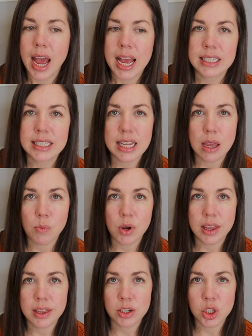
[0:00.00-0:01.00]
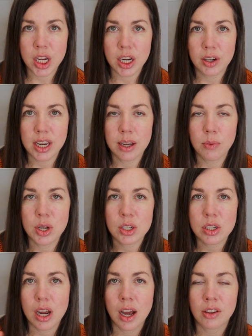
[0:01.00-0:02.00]
And same with the chariot,
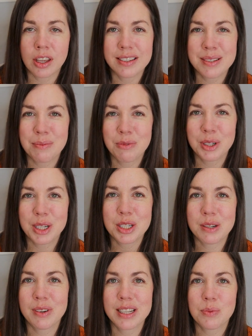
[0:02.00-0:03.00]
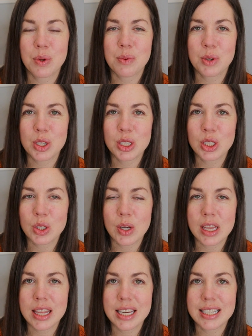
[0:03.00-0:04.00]
which I'll get some footage of us. We were just
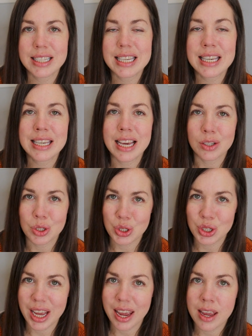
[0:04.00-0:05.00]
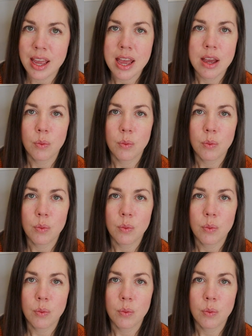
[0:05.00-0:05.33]
doing this yesterday.